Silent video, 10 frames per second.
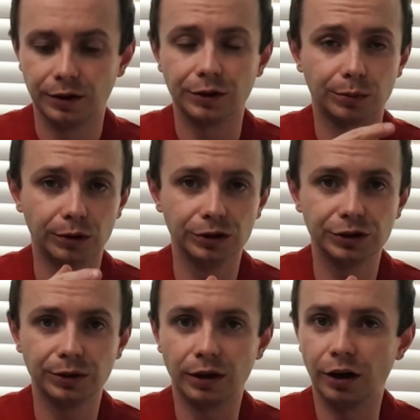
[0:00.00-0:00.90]
your 1
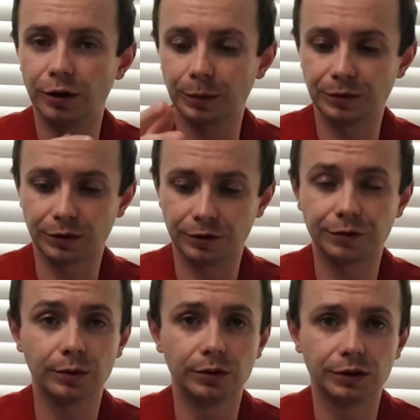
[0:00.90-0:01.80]
joule all up to your
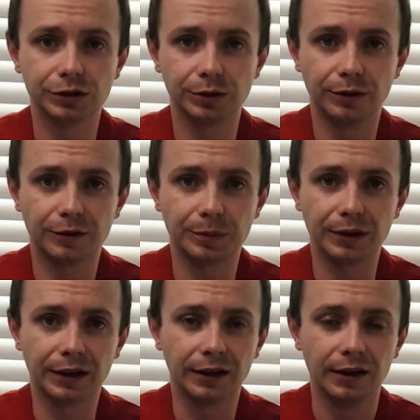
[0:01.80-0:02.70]
4 joule
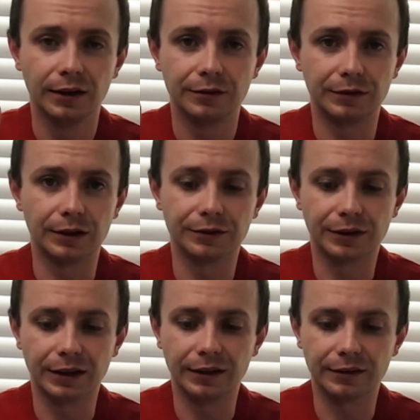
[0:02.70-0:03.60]
spring very,
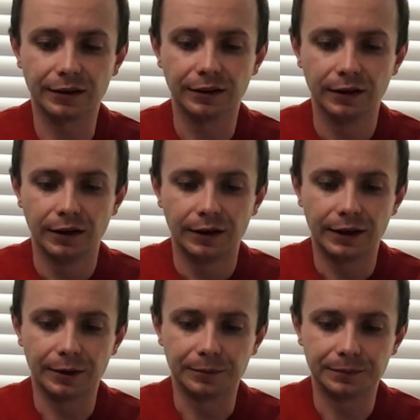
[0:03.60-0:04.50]
very easily.
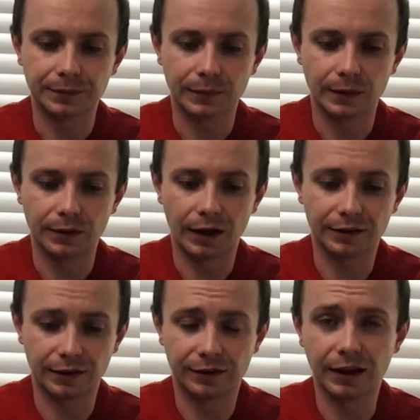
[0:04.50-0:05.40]
Now, as
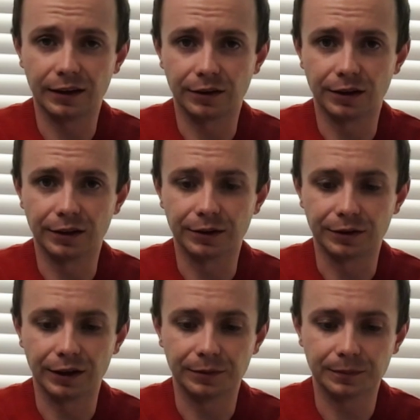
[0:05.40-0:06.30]
I said earlier,
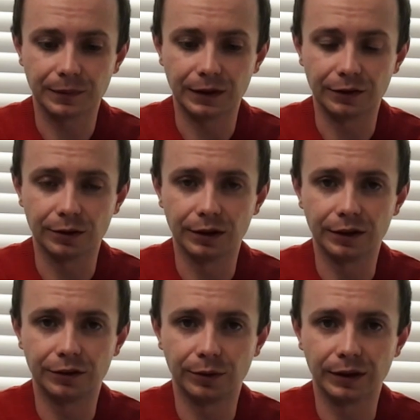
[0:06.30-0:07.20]
right, he's only
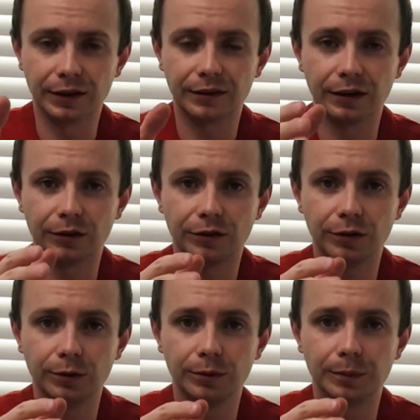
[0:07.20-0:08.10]
doing this in
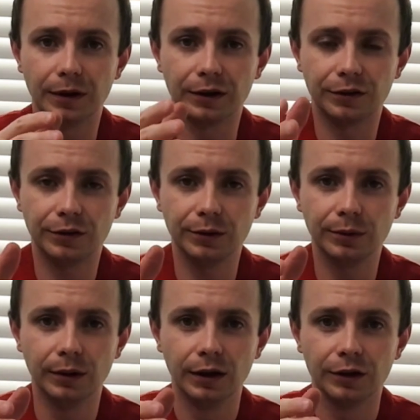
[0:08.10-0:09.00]
2.2,
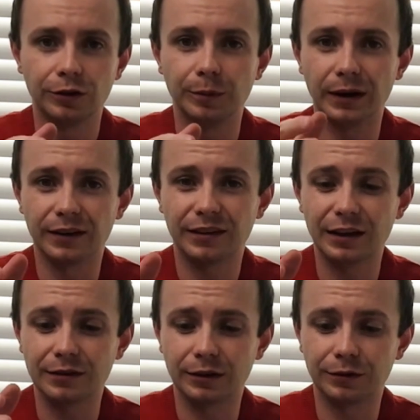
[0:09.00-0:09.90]

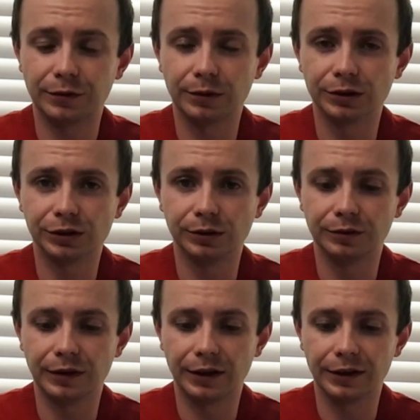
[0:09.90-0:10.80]
2.7 and 4 joule
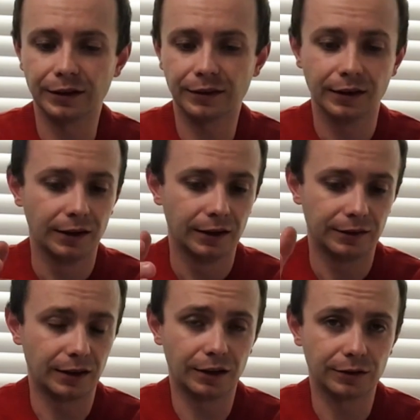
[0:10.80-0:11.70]
variants.
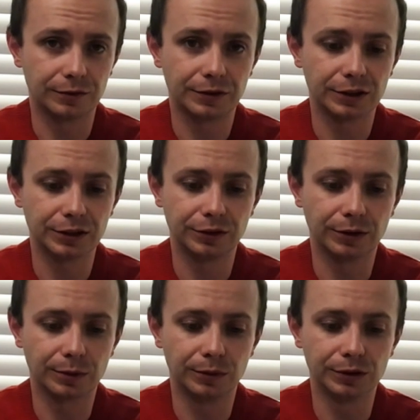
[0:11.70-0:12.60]
It's not, unfortunately,
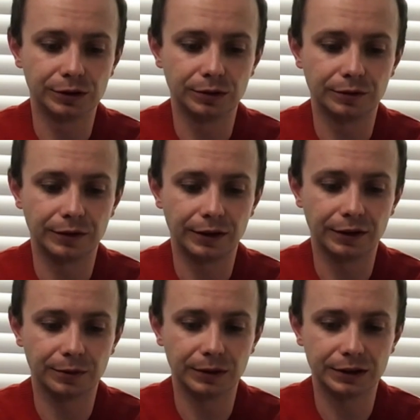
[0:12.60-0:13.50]
doing a 1 joule
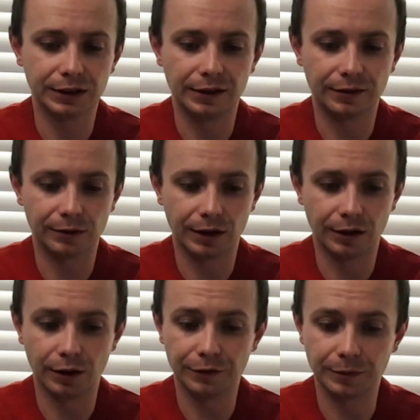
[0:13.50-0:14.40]
variant, which is an
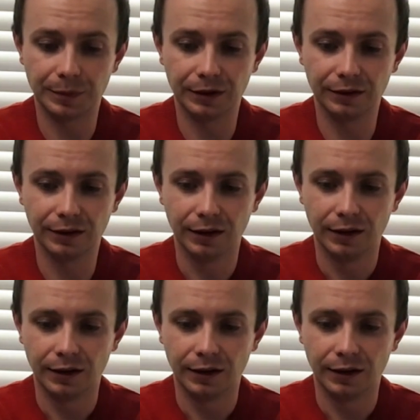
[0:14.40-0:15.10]
awful pity.